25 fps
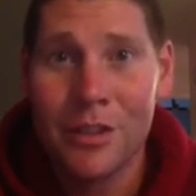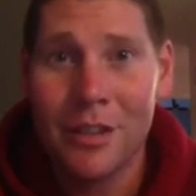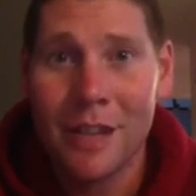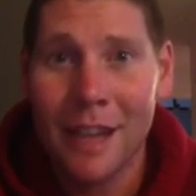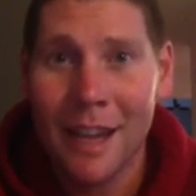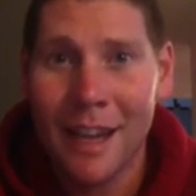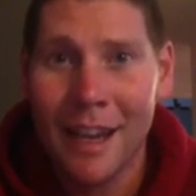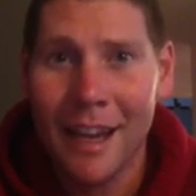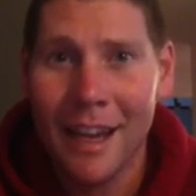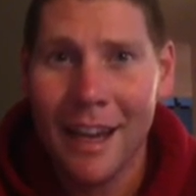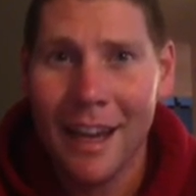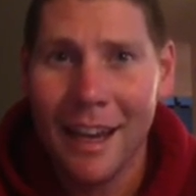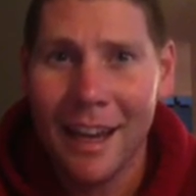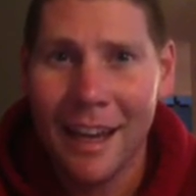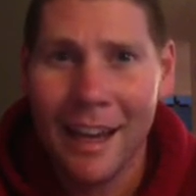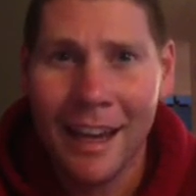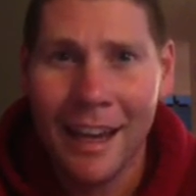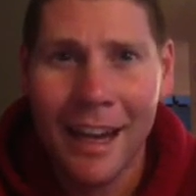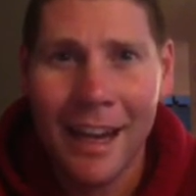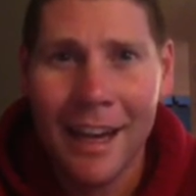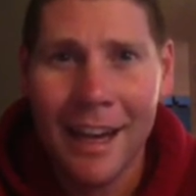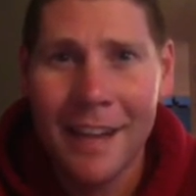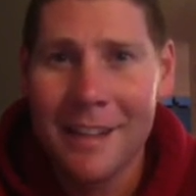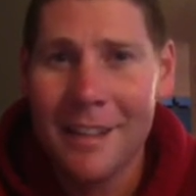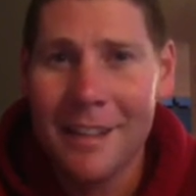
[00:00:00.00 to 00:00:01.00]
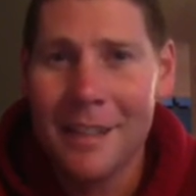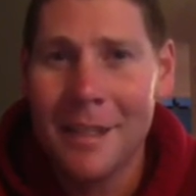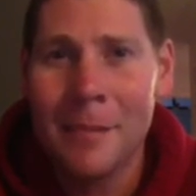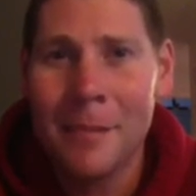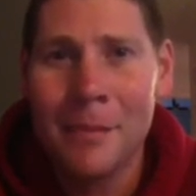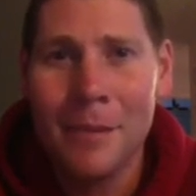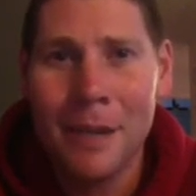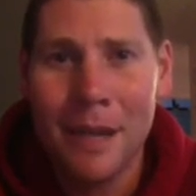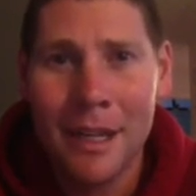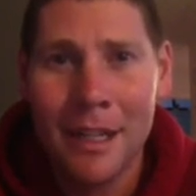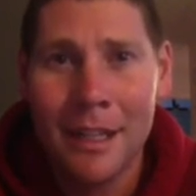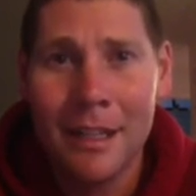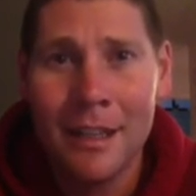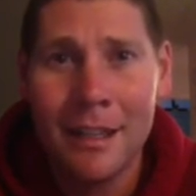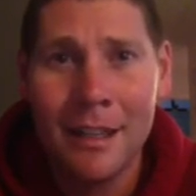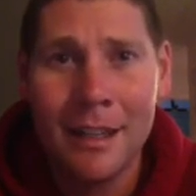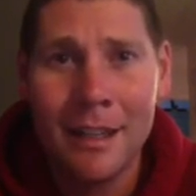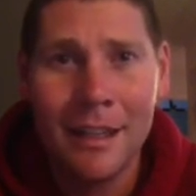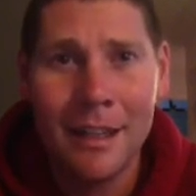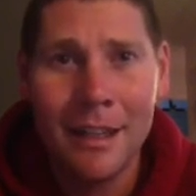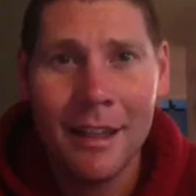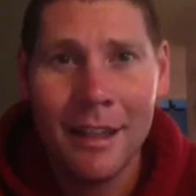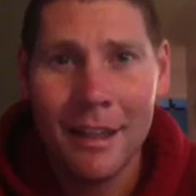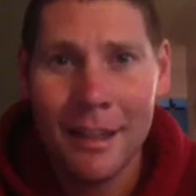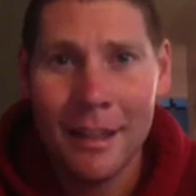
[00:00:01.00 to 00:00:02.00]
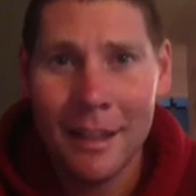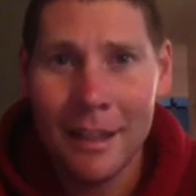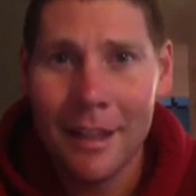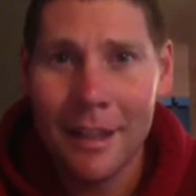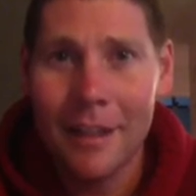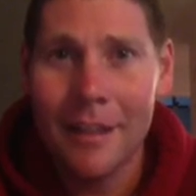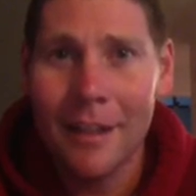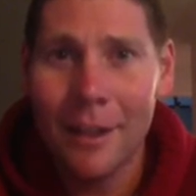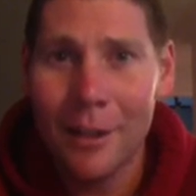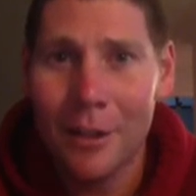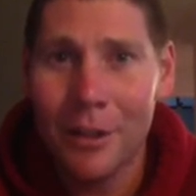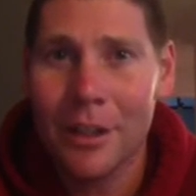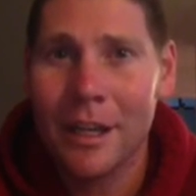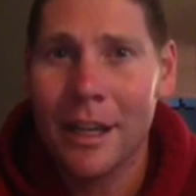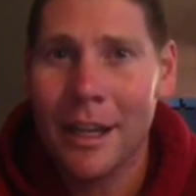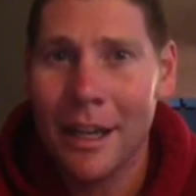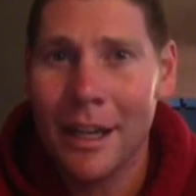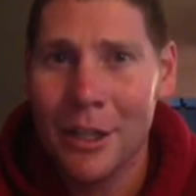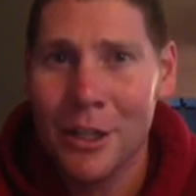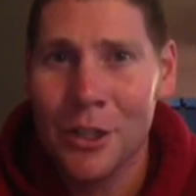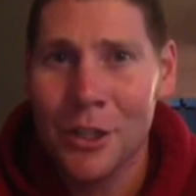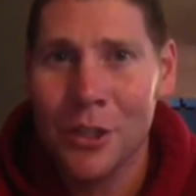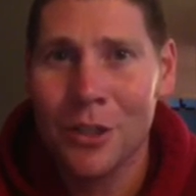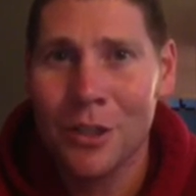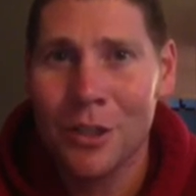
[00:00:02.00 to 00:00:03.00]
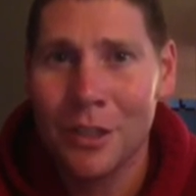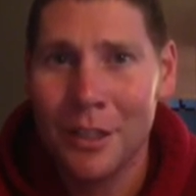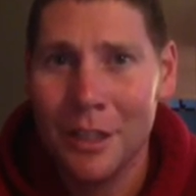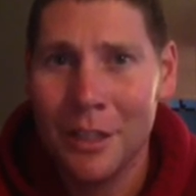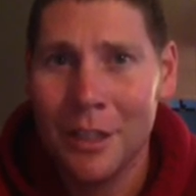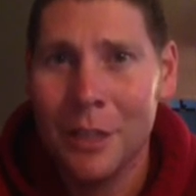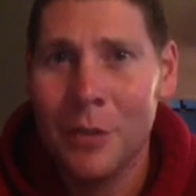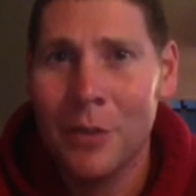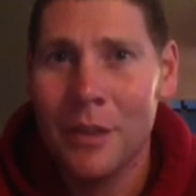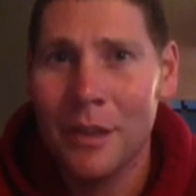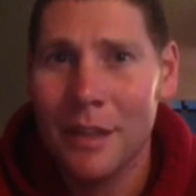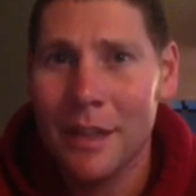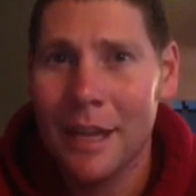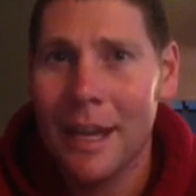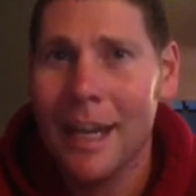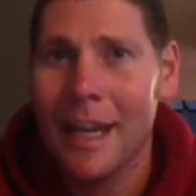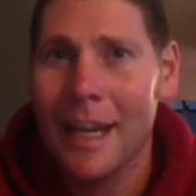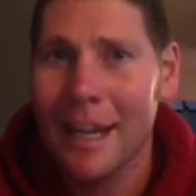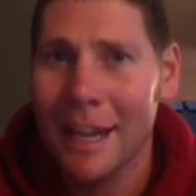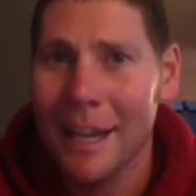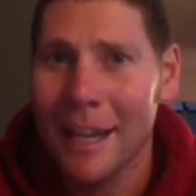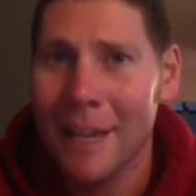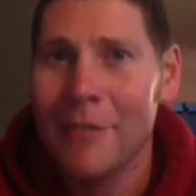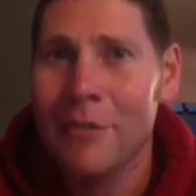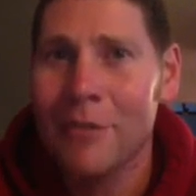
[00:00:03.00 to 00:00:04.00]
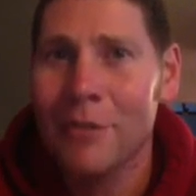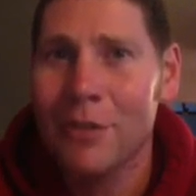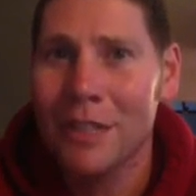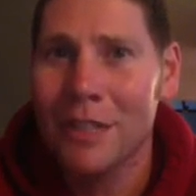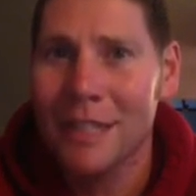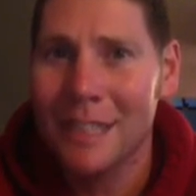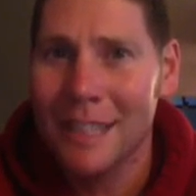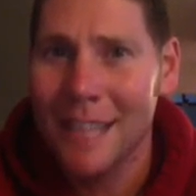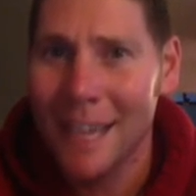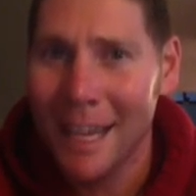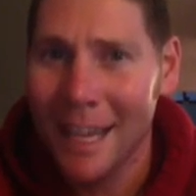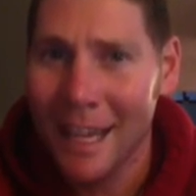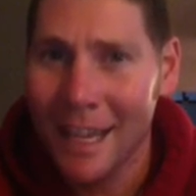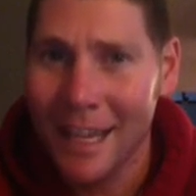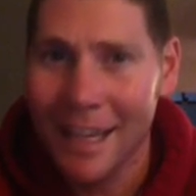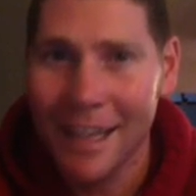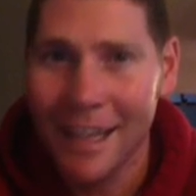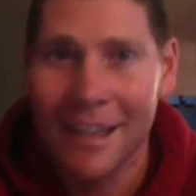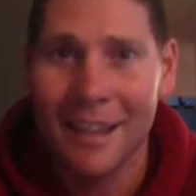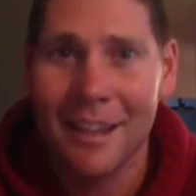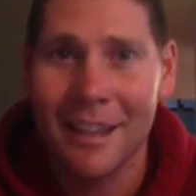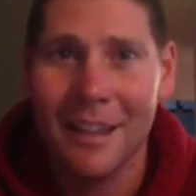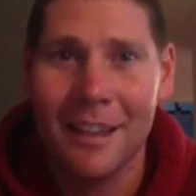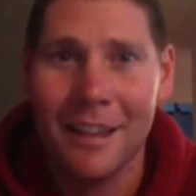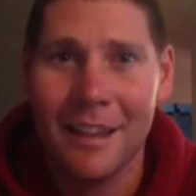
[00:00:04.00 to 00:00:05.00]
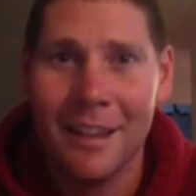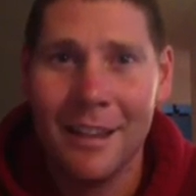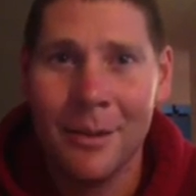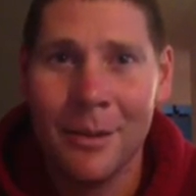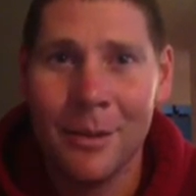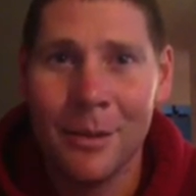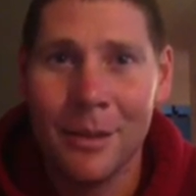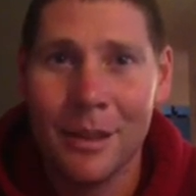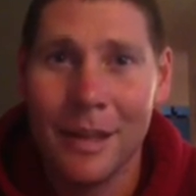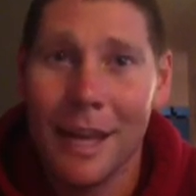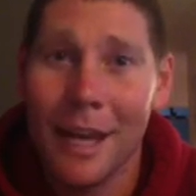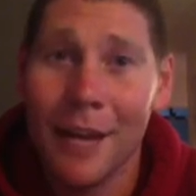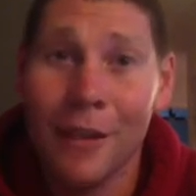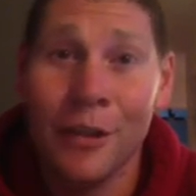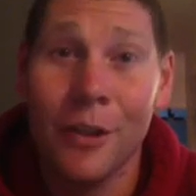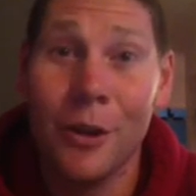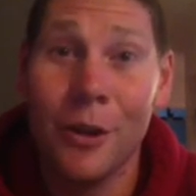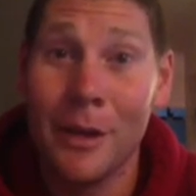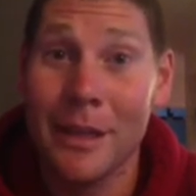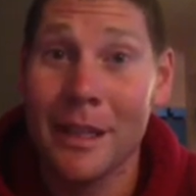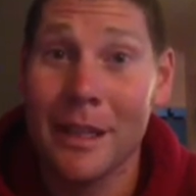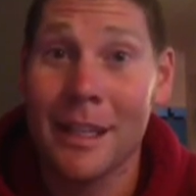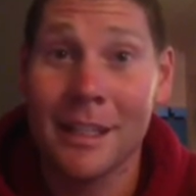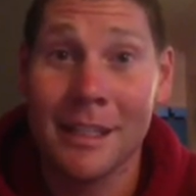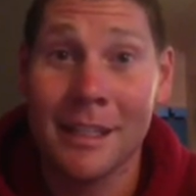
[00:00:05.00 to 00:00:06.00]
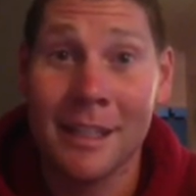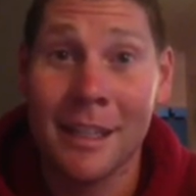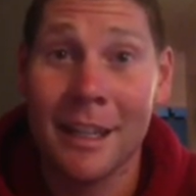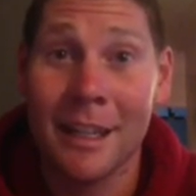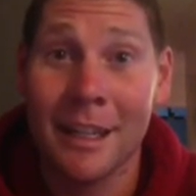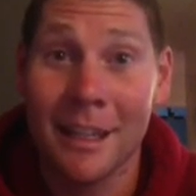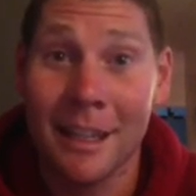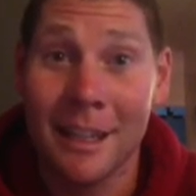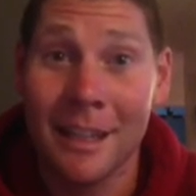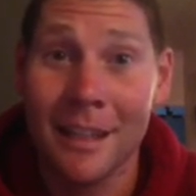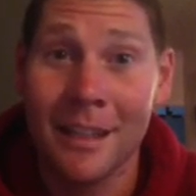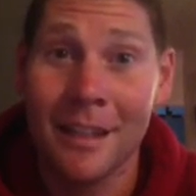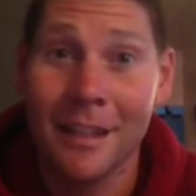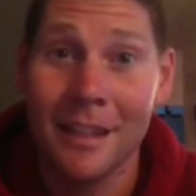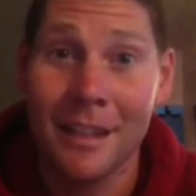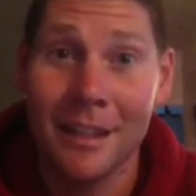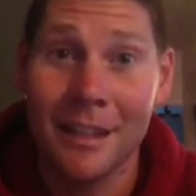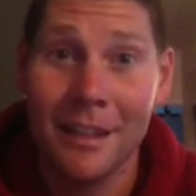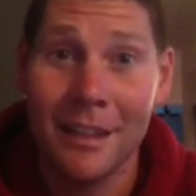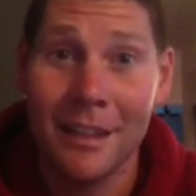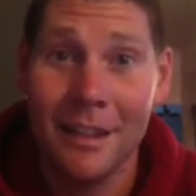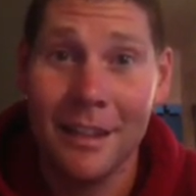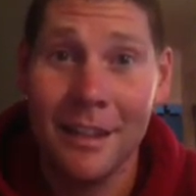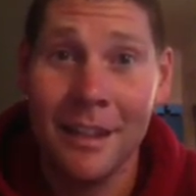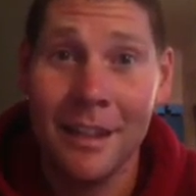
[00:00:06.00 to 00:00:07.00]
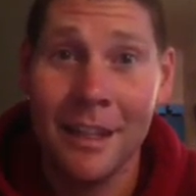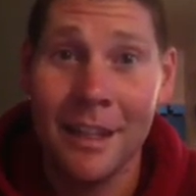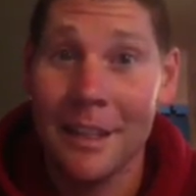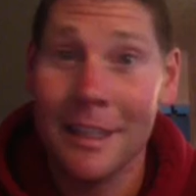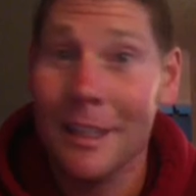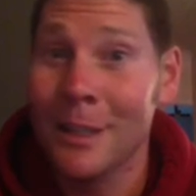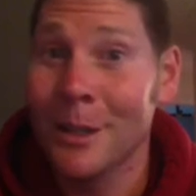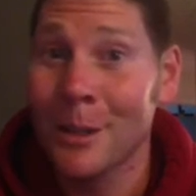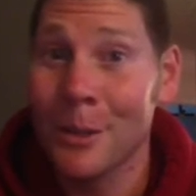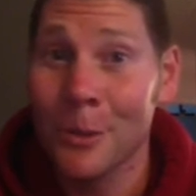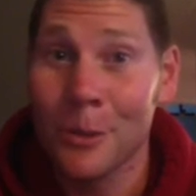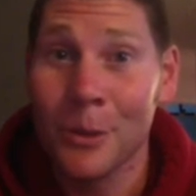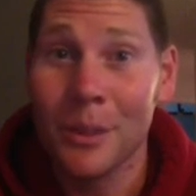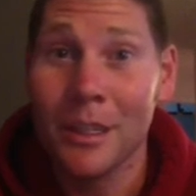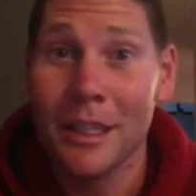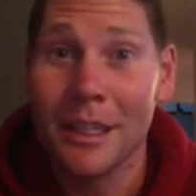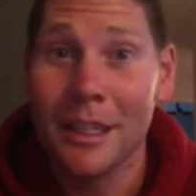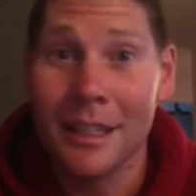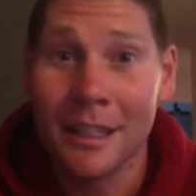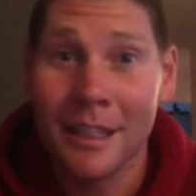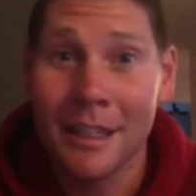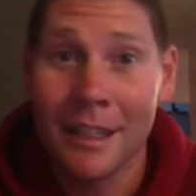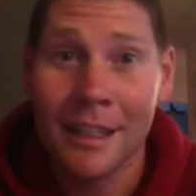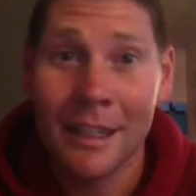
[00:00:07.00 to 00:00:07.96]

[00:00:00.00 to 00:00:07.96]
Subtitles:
Scott, how does somebody in another country deal with that every day without knowing that it's going to end at the end of the week?